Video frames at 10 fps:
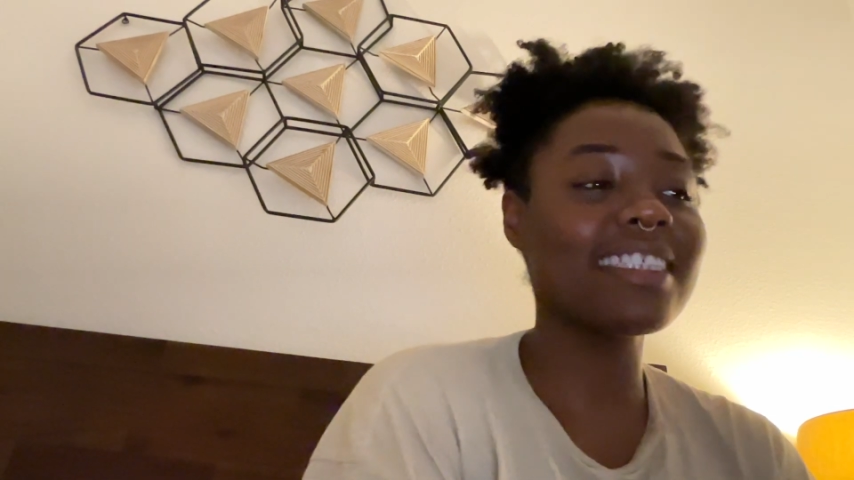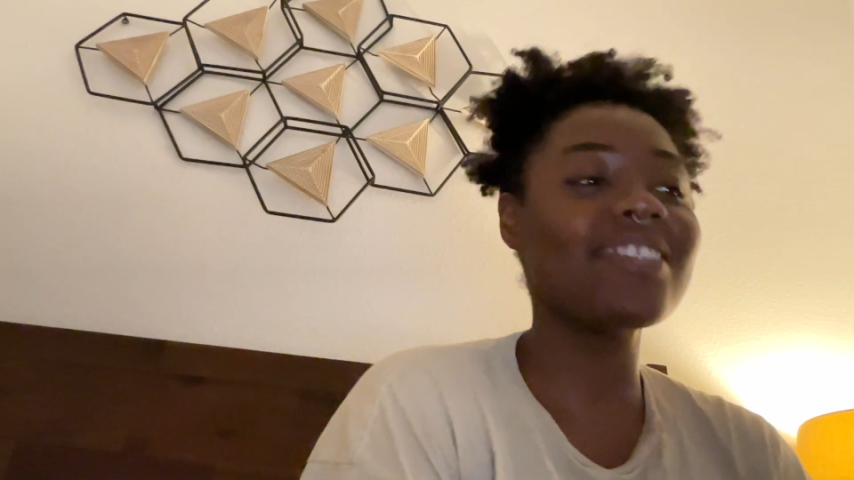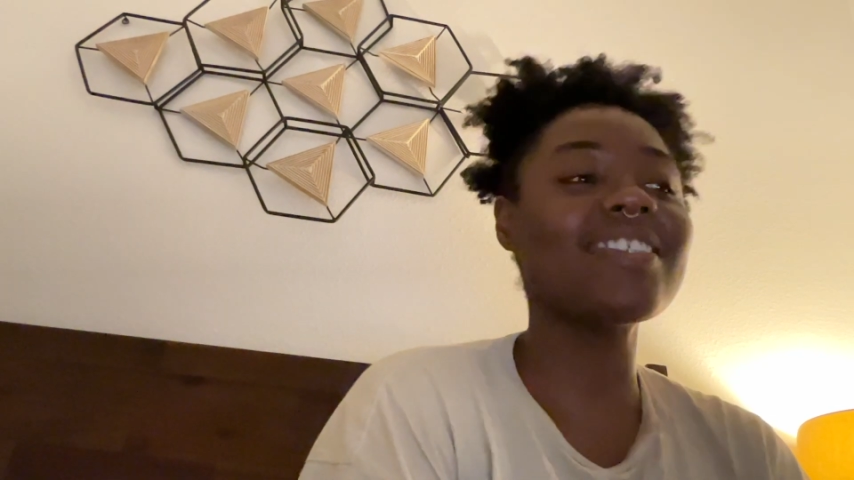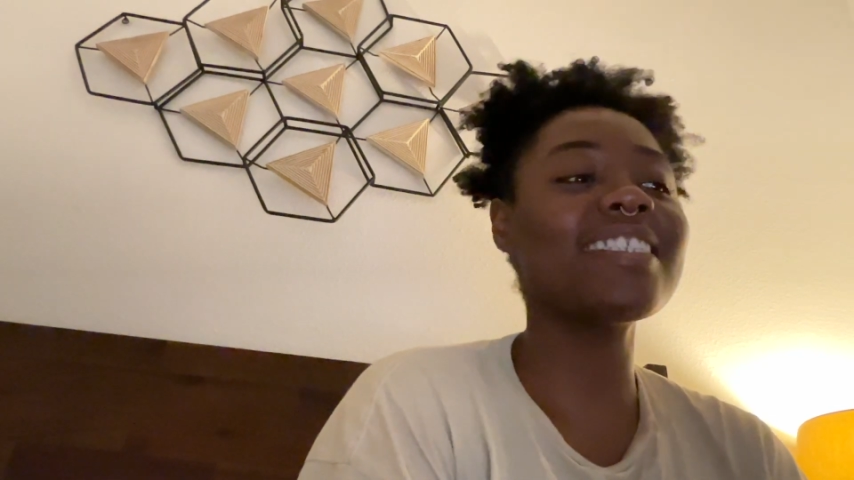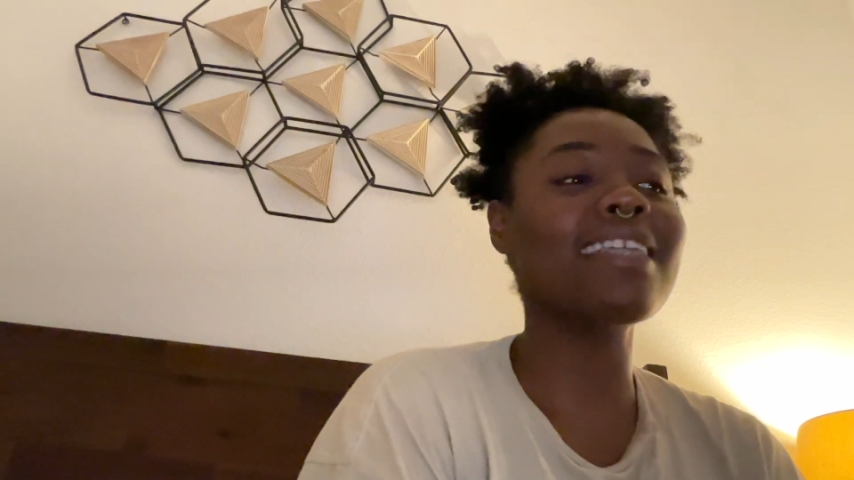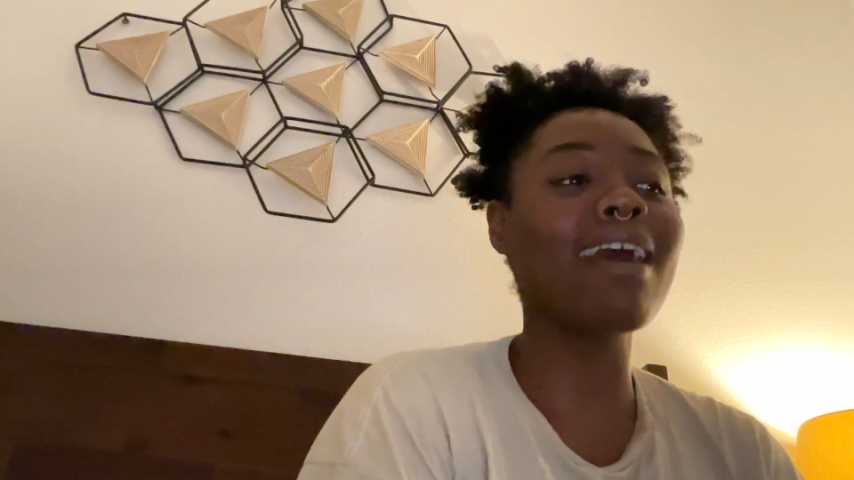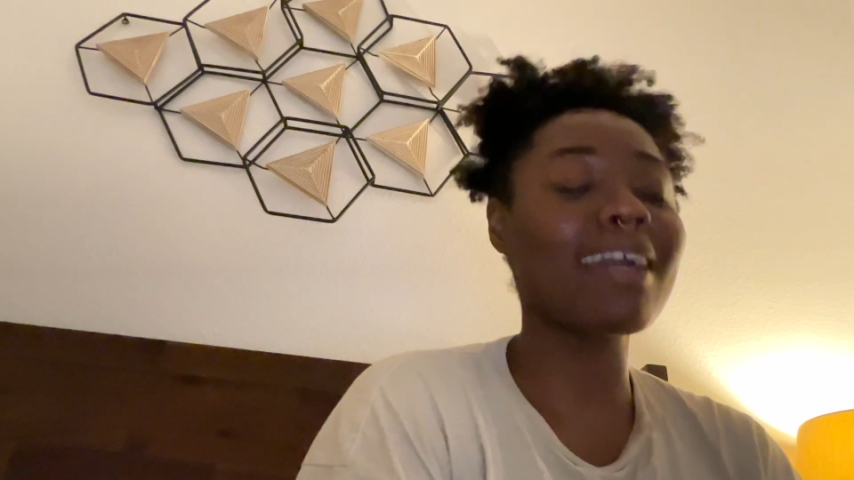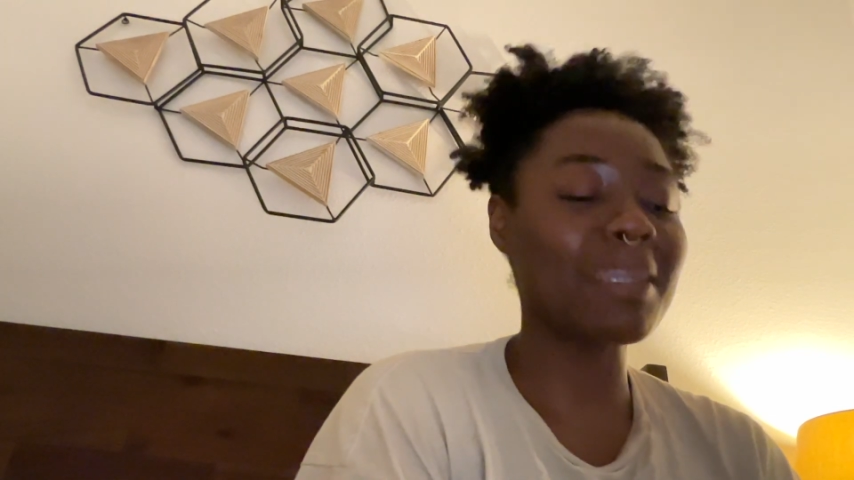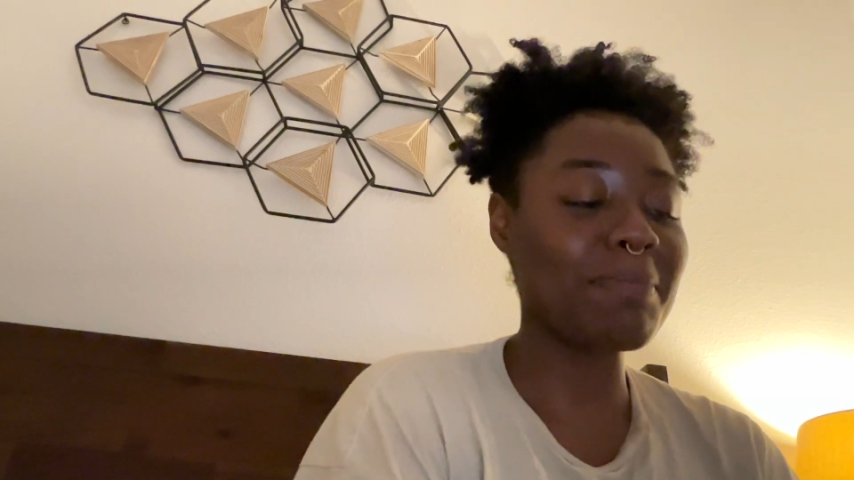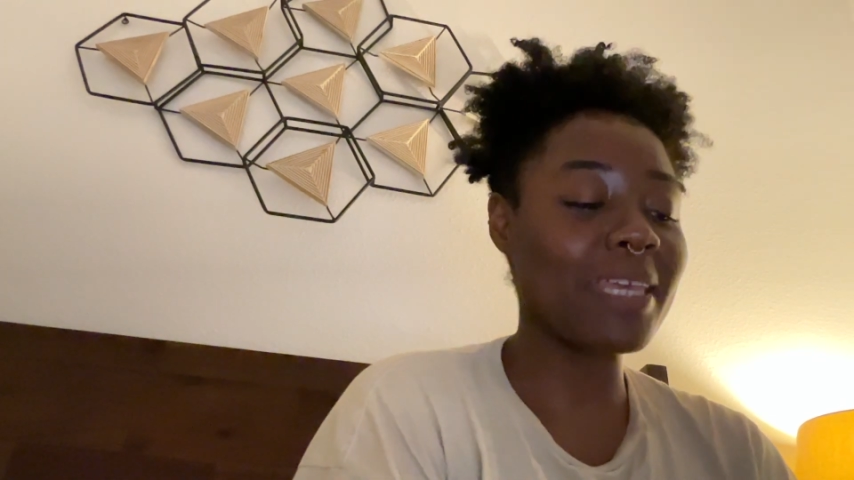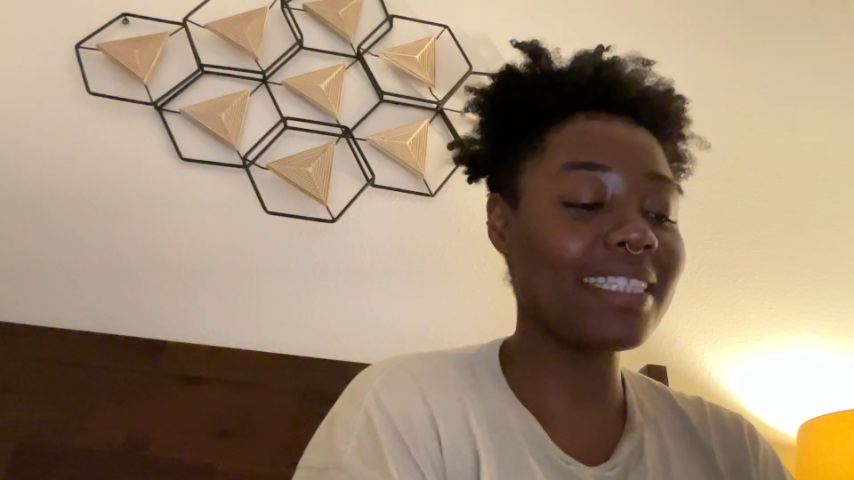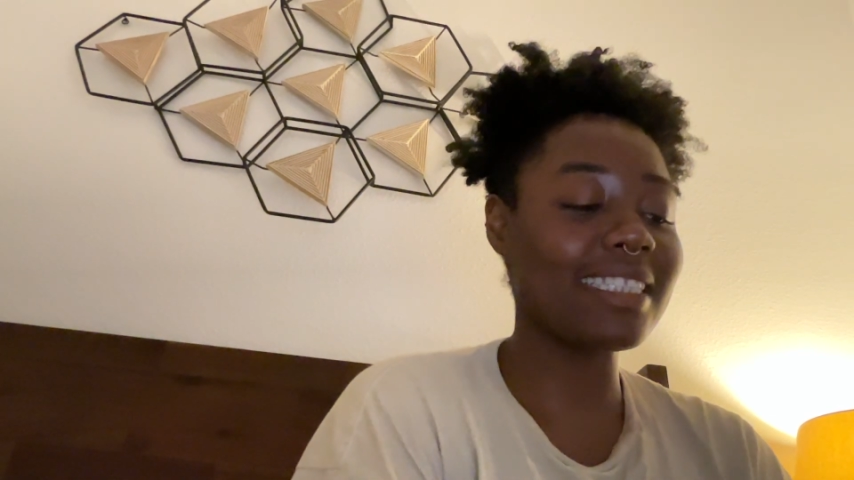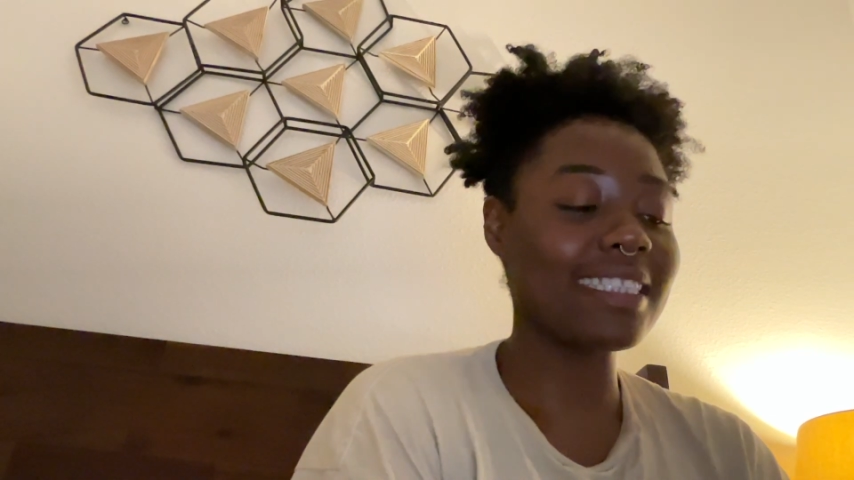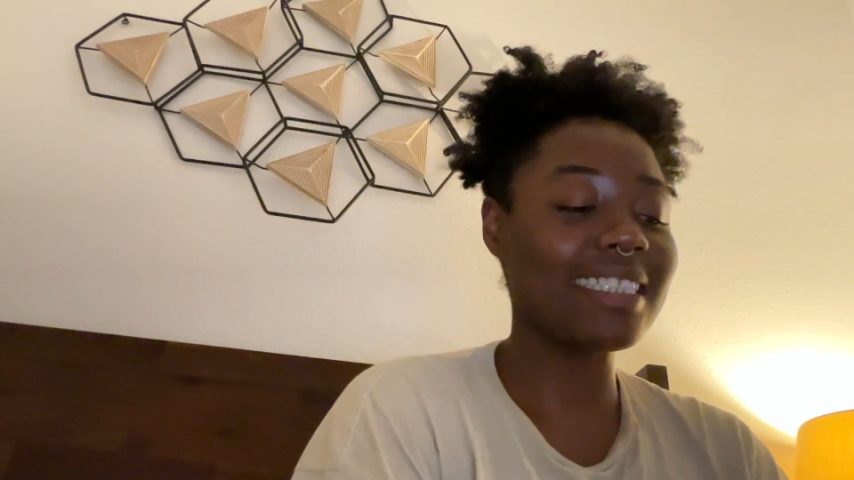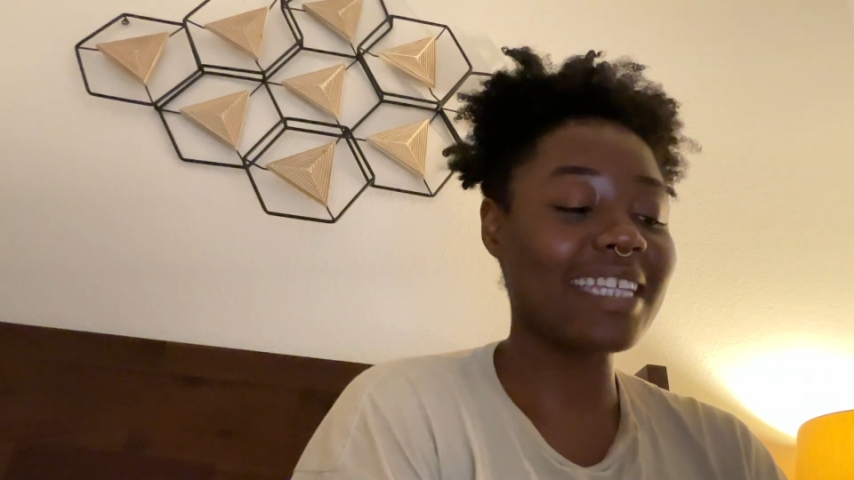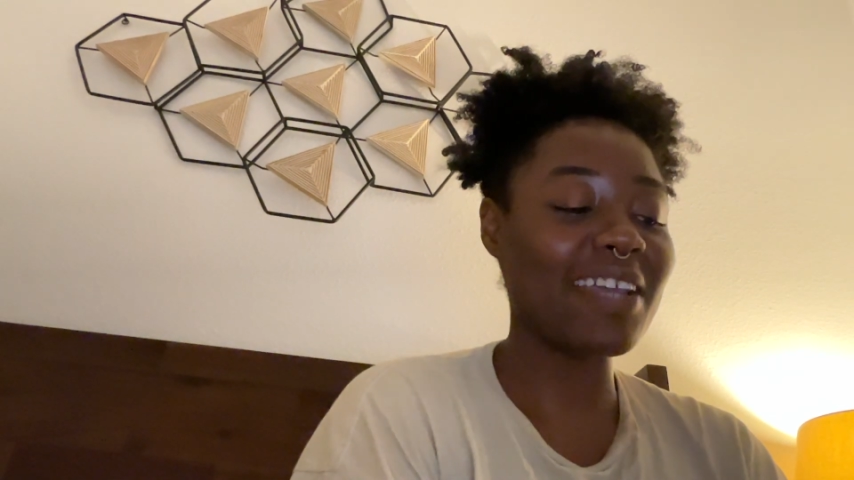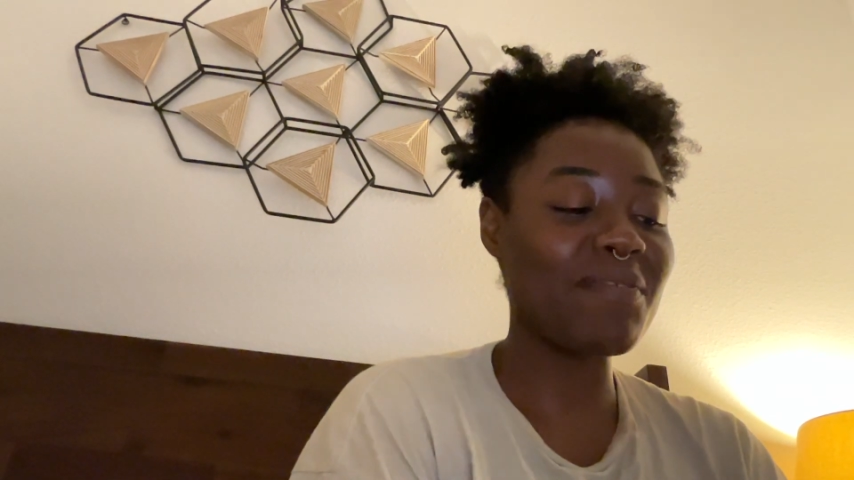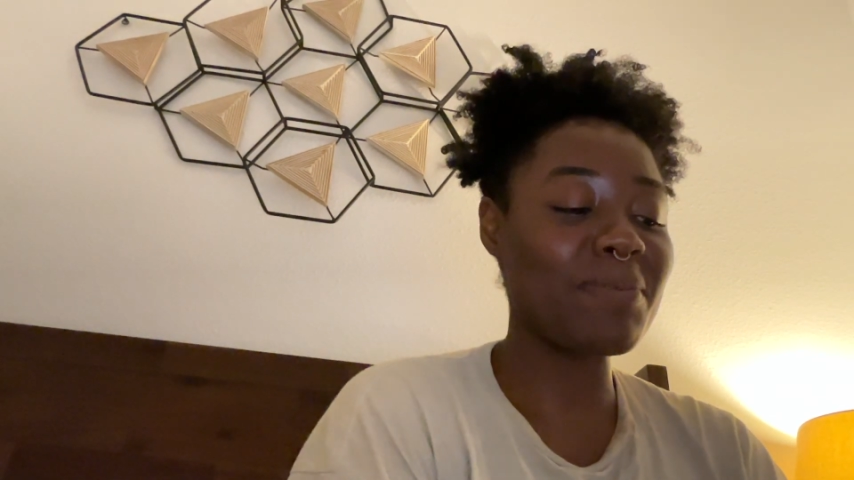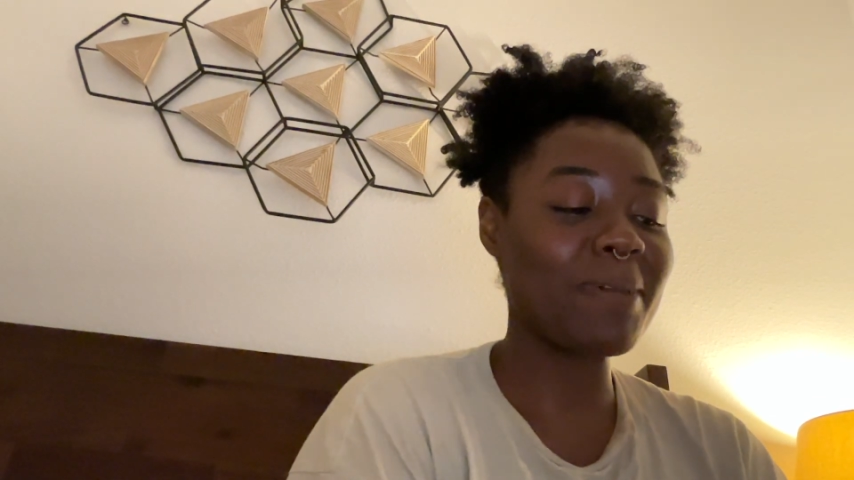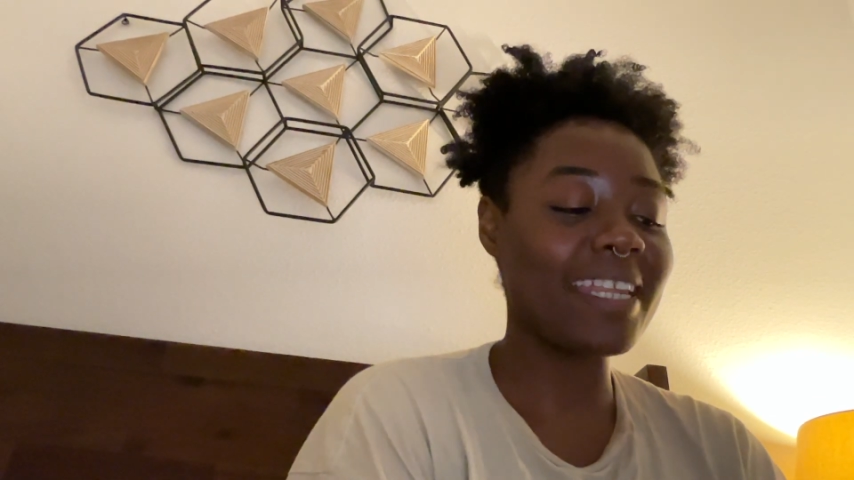it's just not gonna make sense to
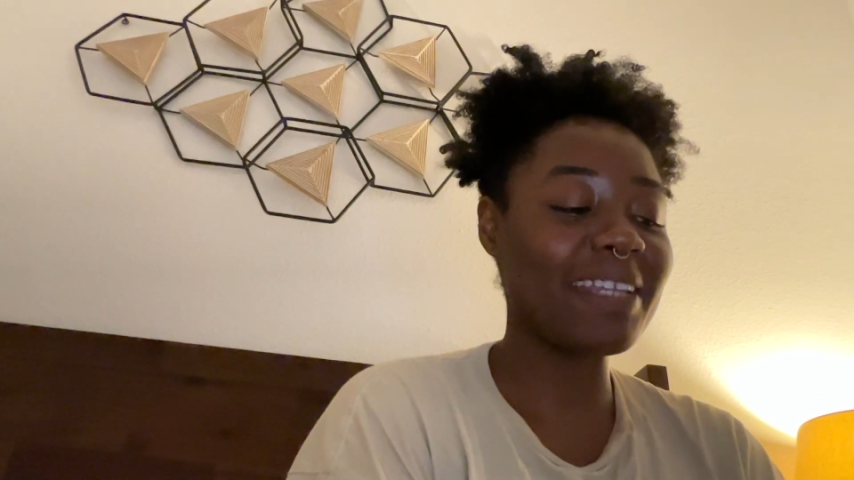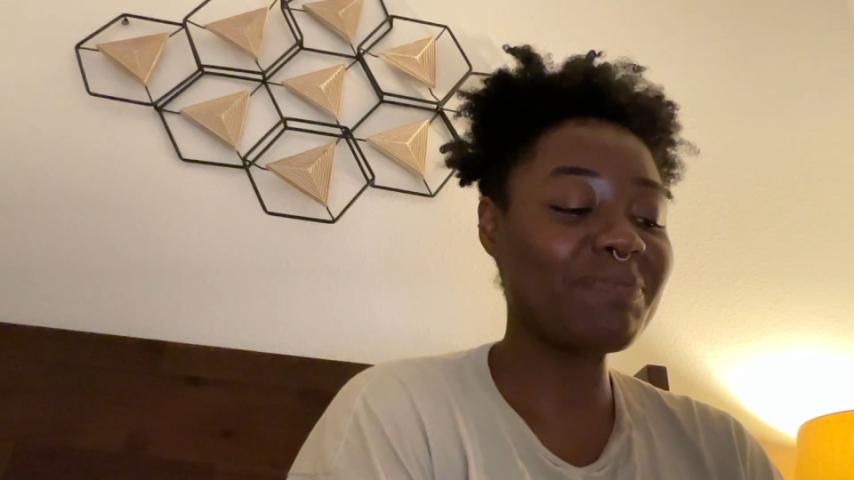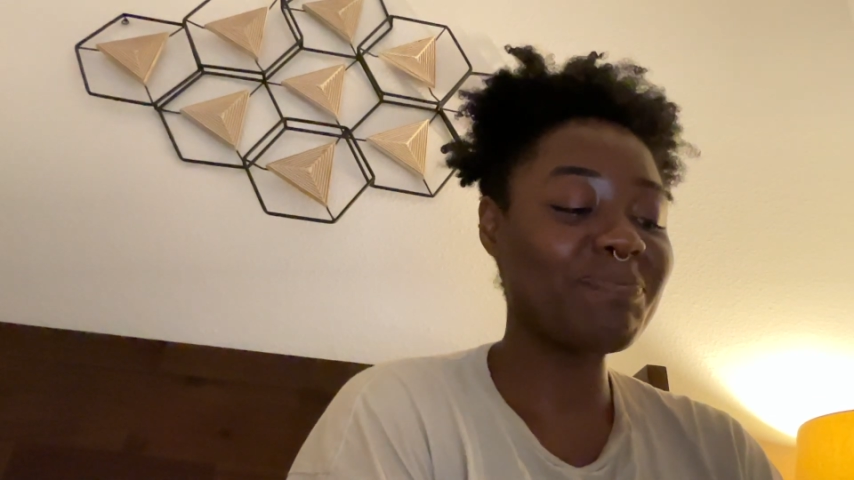everybody.